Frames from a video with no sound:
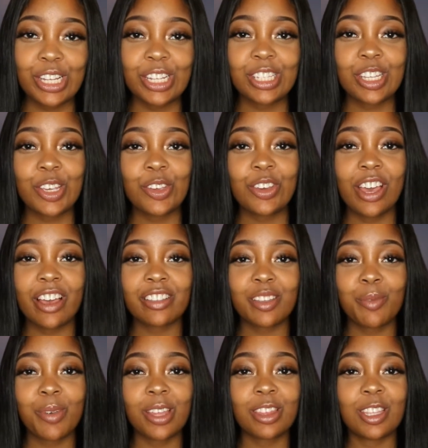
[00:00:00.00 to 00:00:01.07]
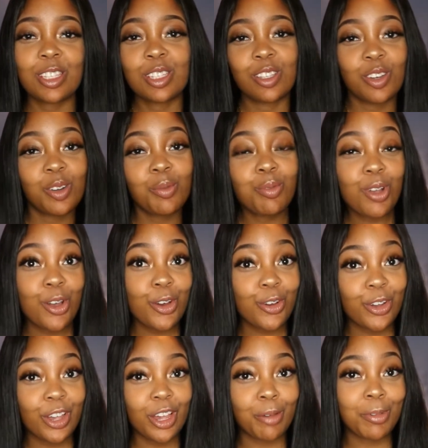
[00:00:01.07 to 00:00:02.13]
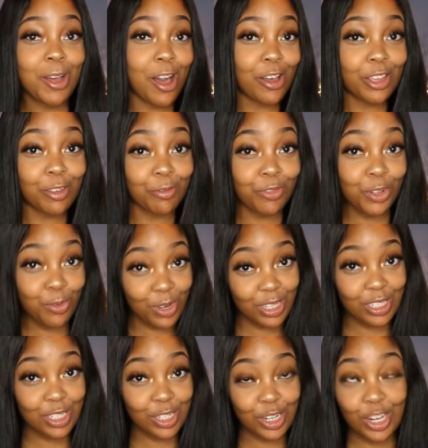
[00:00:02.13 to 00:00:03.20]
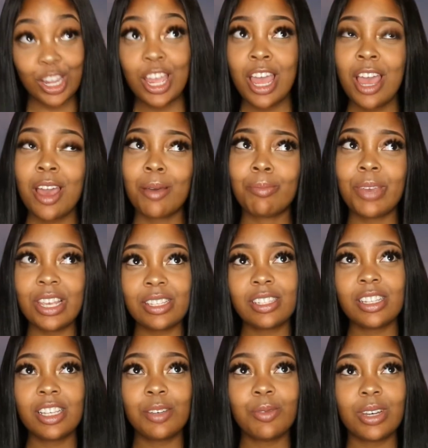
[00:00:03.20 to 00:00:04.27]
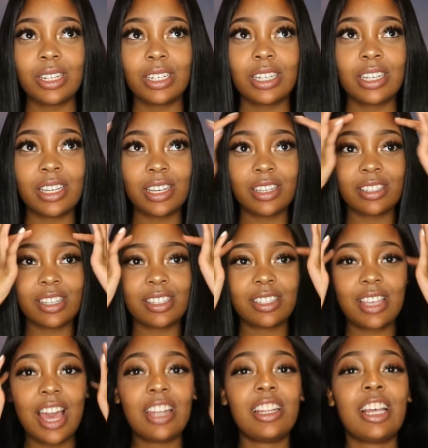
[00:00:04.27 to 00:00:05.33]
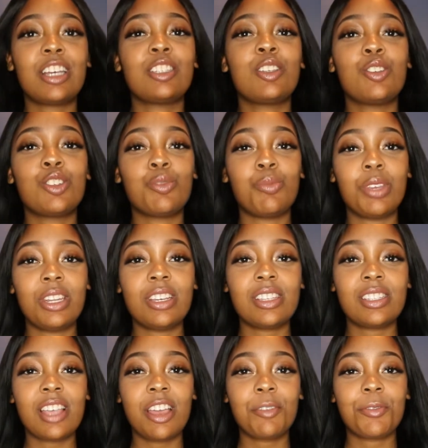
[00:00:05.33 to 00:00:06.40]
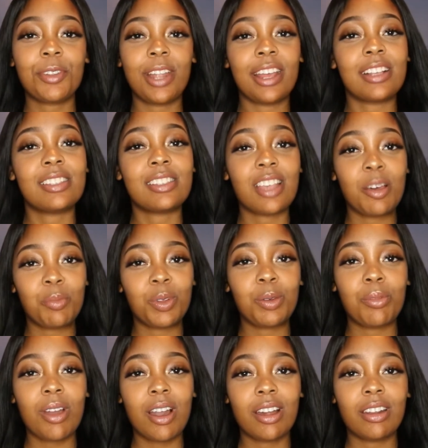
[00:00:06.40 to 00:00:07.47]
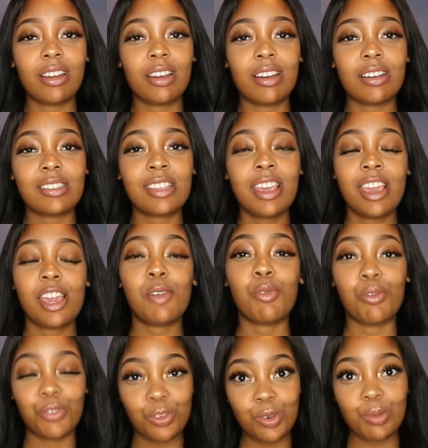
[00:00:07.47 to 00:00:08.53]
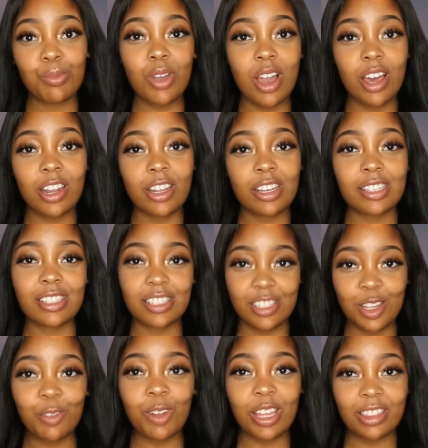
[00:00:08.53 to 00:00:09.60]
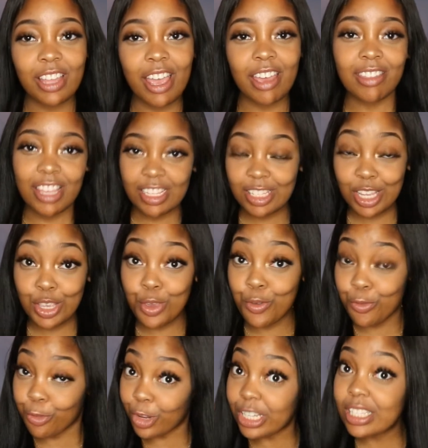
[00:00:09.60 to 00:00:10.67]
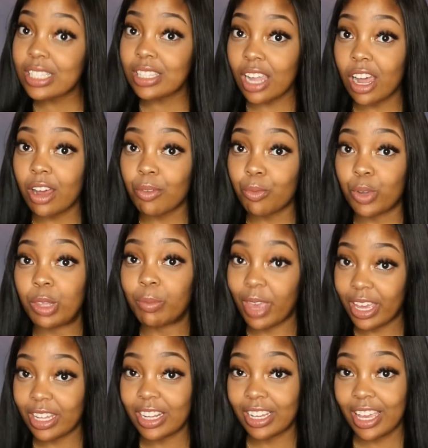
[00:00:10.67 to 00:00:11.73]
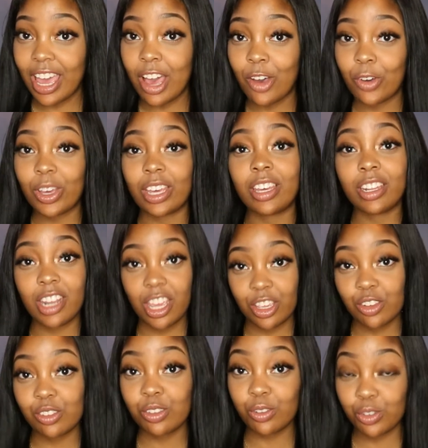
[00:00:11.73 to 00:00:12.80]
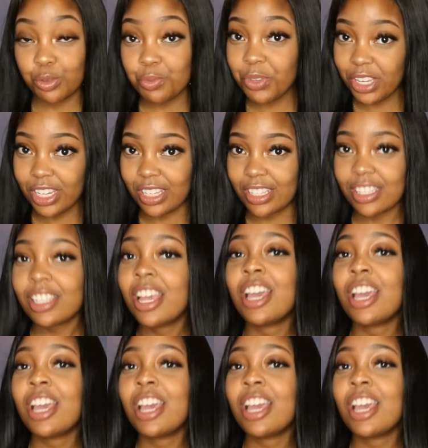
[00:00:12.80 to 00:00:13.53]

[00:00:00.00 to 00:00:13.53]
going to tell you guys about this little program called Influenster. Basically what it is, it's kind of like a social media site for like sampling products and reviewing products and stuff like that, and they send you free stuff when you make an account and connect your social medias.